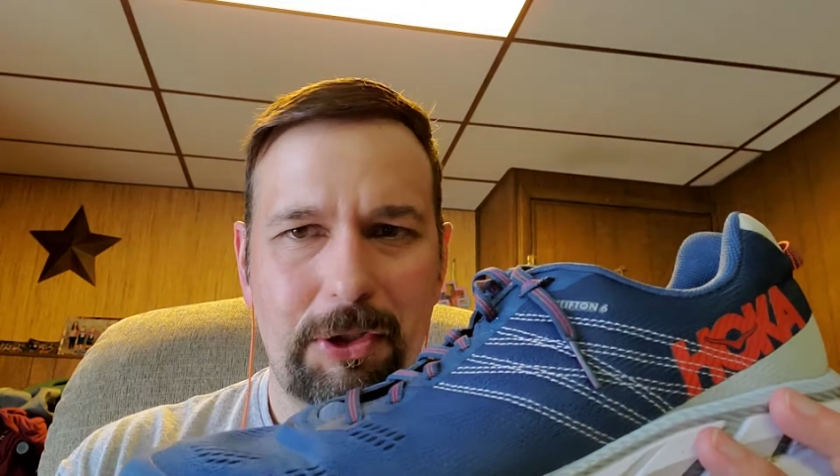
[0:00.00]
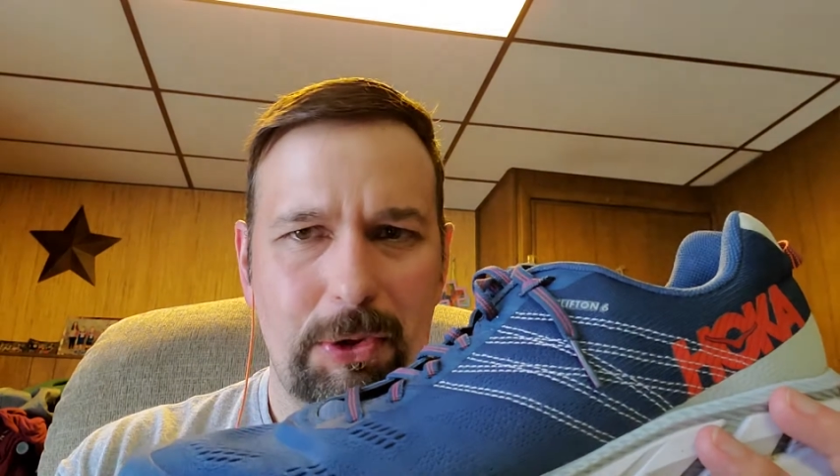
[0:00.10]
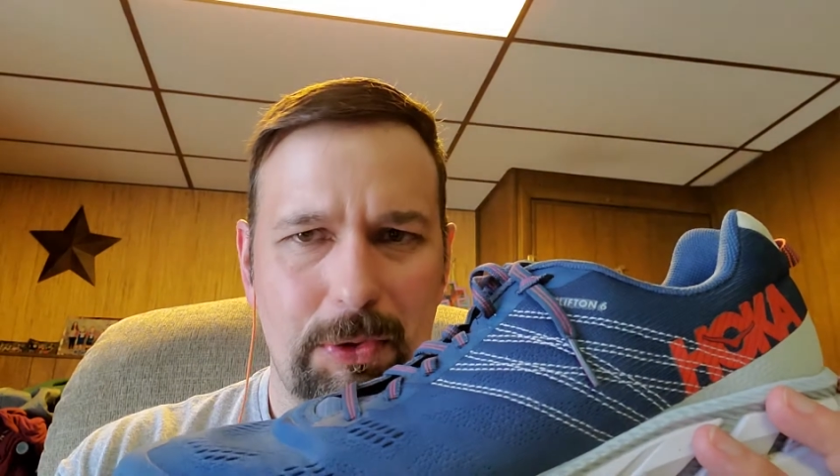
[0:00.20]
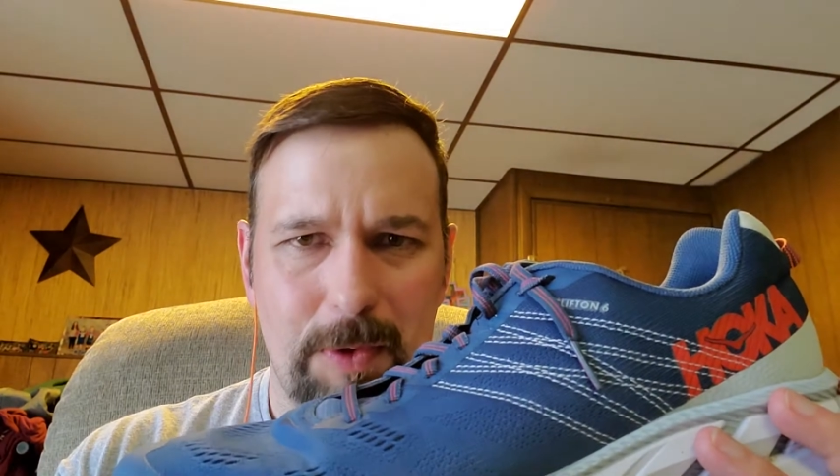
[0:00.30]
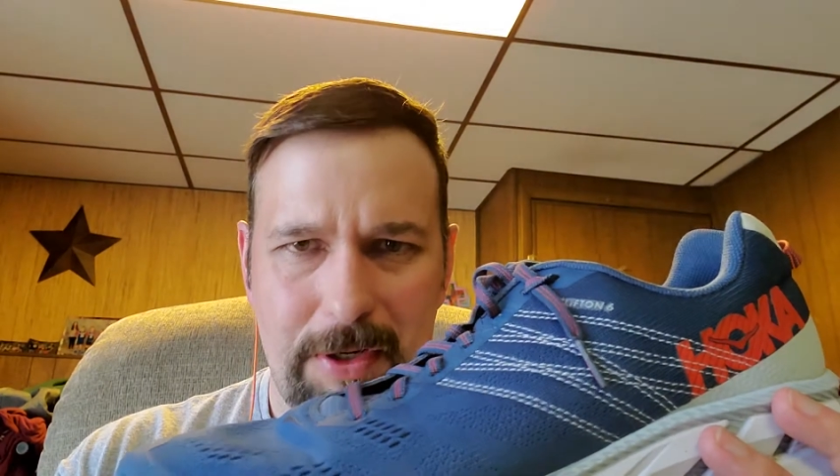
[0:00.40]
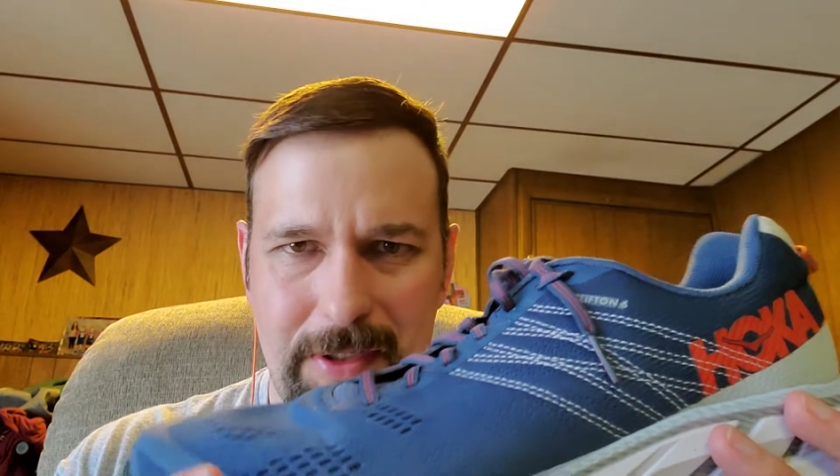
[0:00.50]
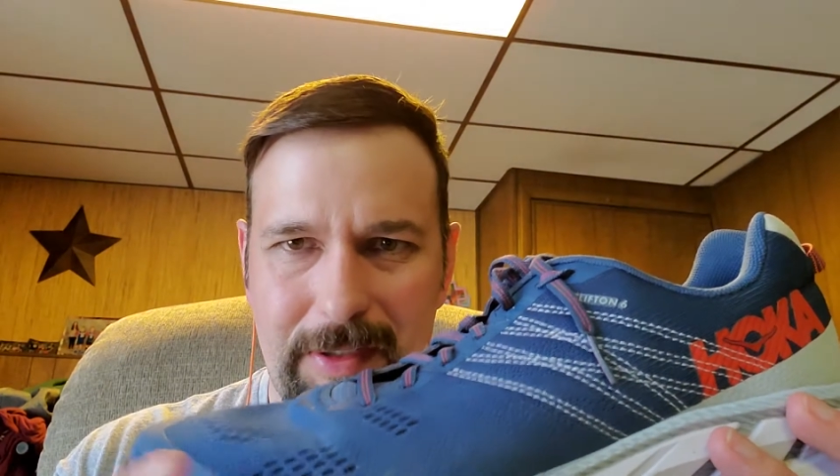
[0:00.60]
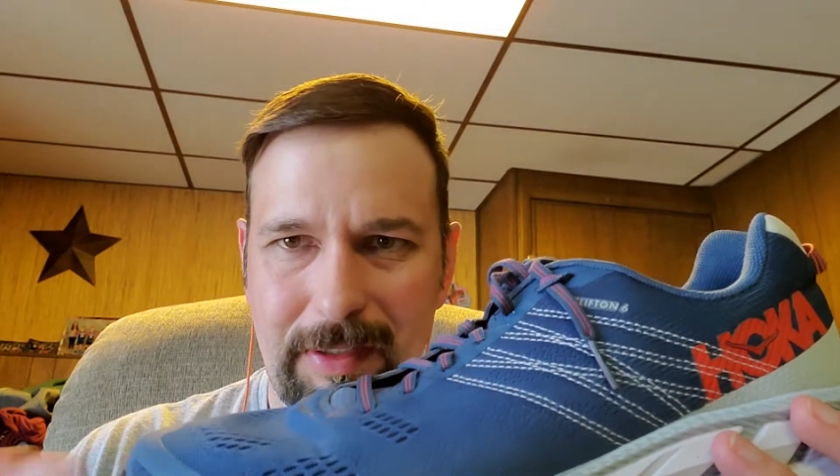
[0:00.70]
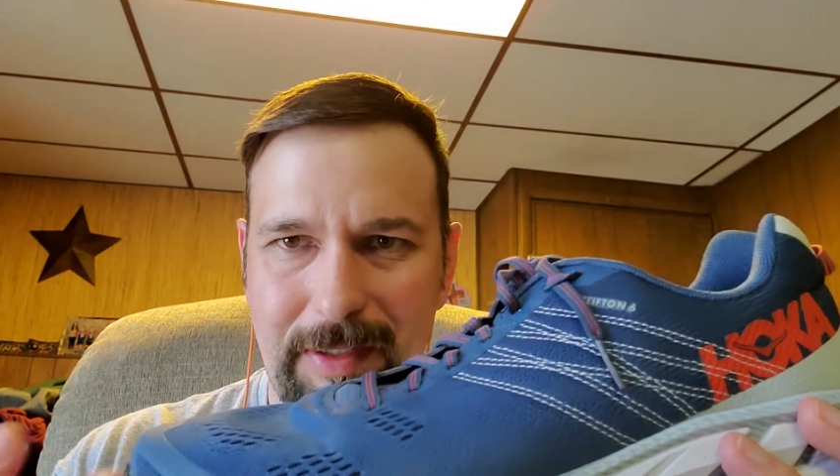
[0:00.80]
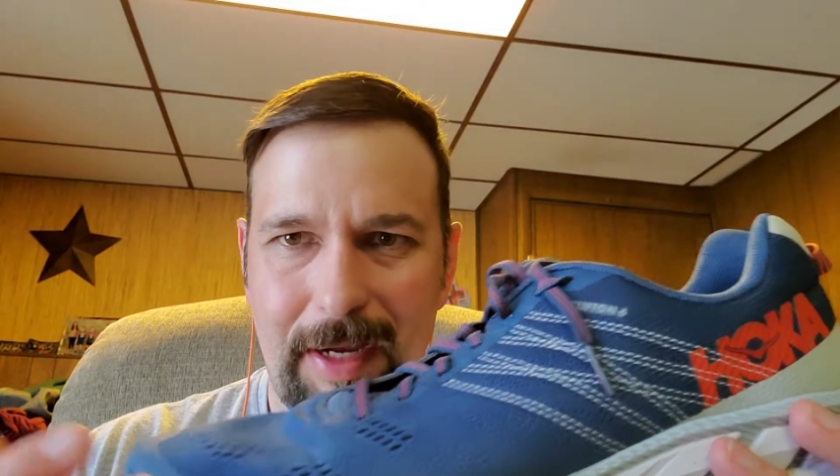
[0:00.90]
shoes where you're just
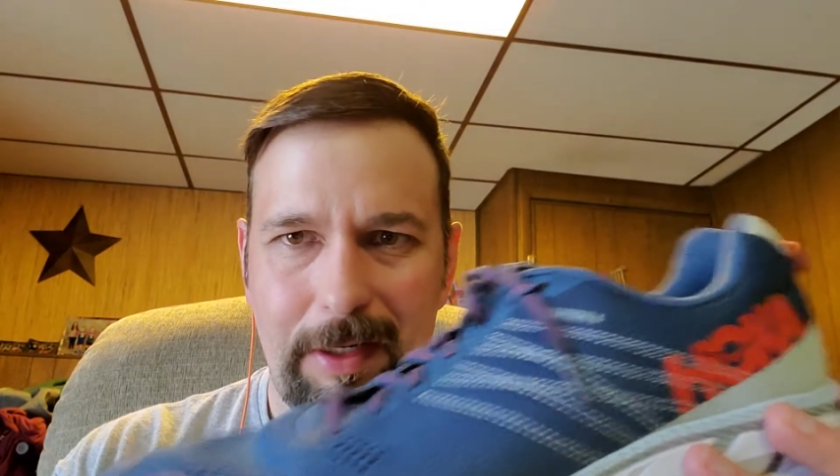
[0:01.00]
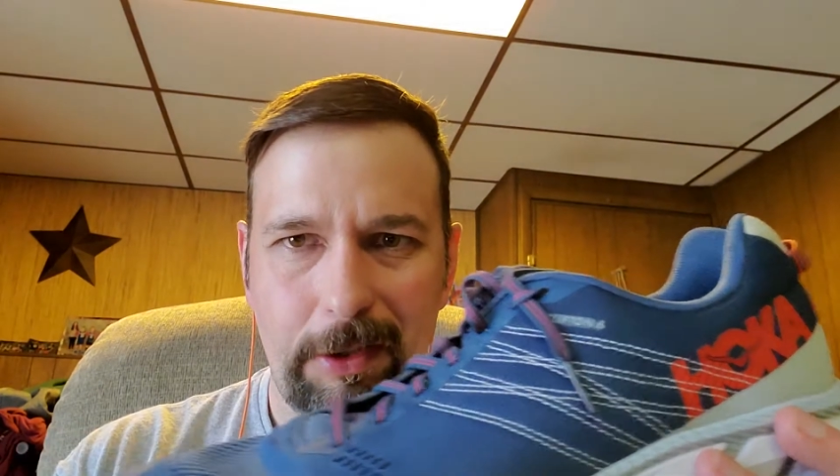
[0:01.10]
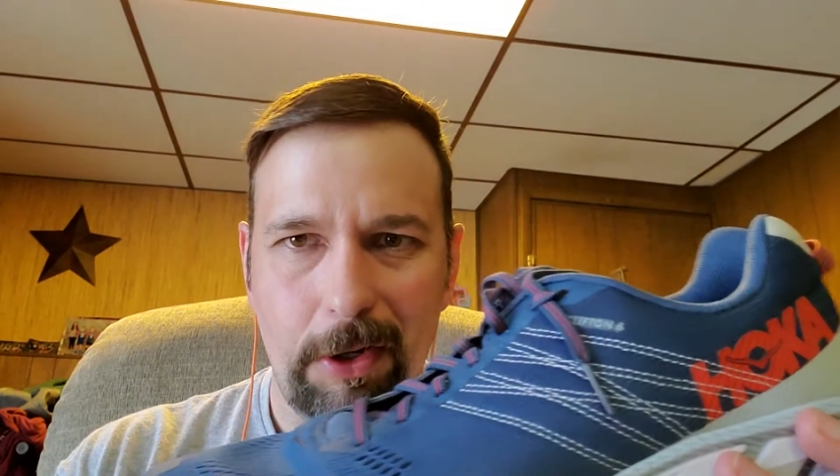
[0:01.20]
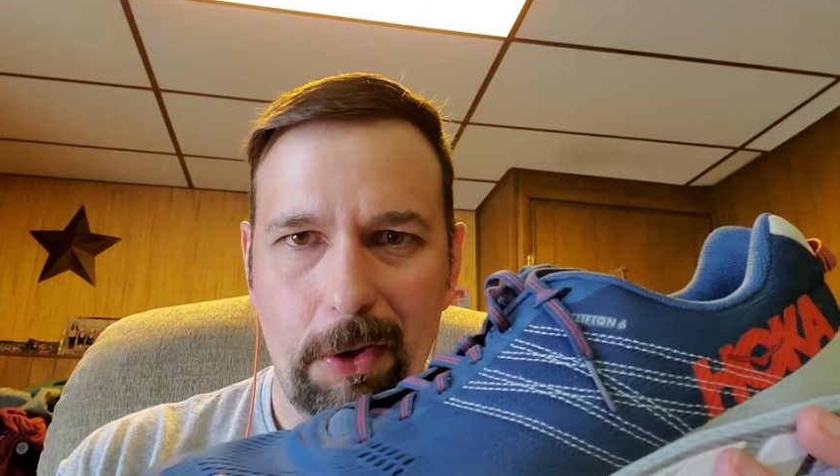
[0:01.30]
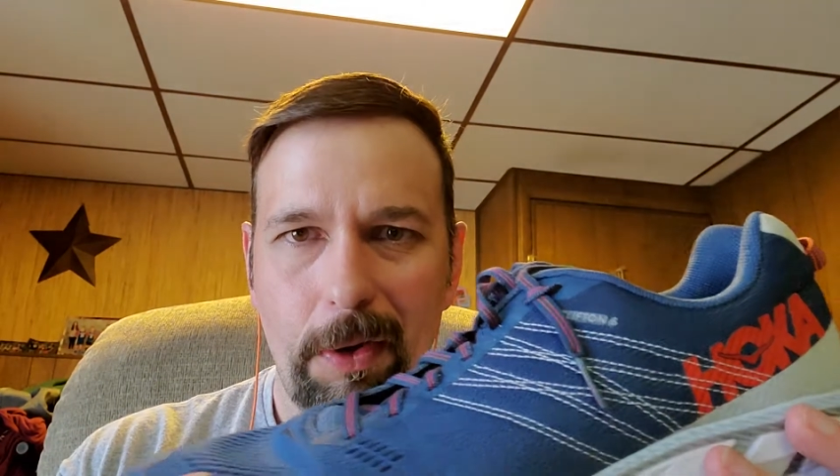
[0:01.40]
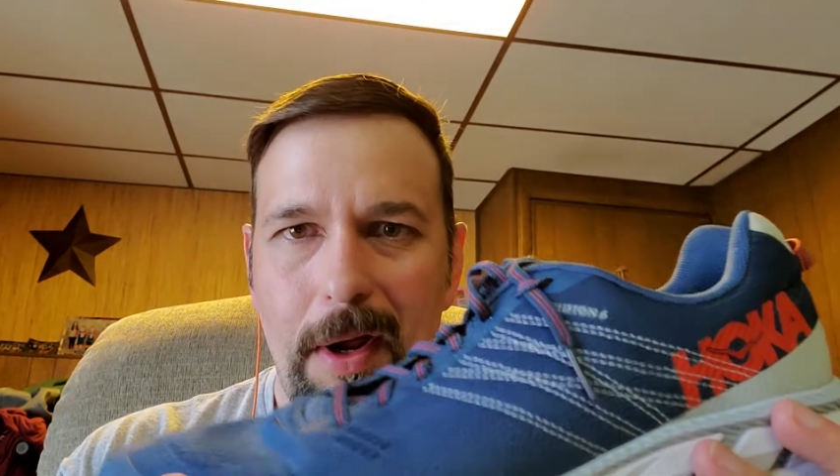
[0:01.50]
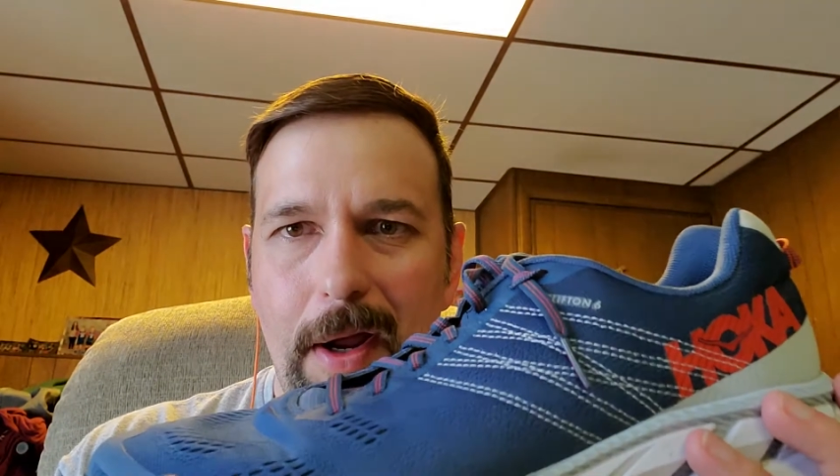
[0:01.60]
excited to go